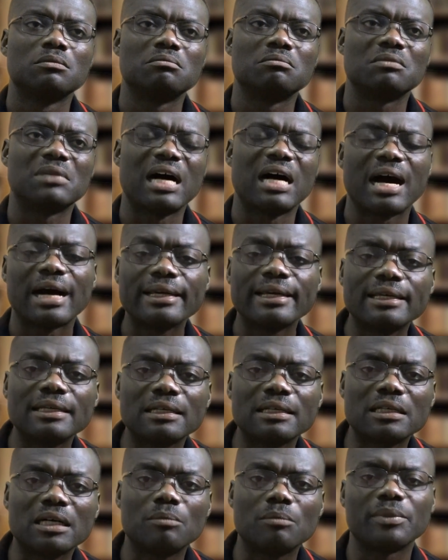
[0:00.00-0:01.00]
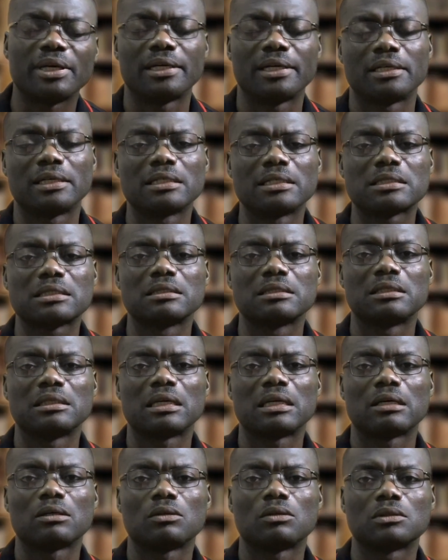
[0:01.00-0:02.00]
high income earners, they
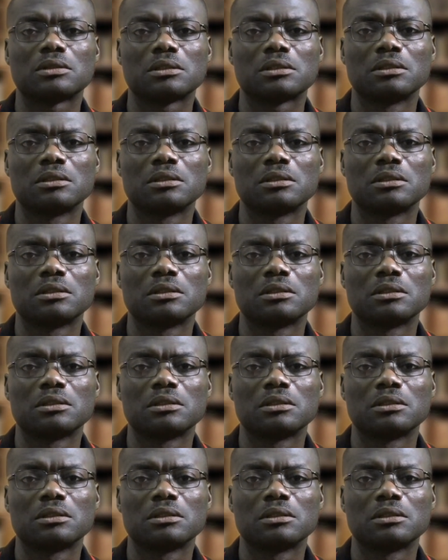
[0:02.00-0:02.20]
are not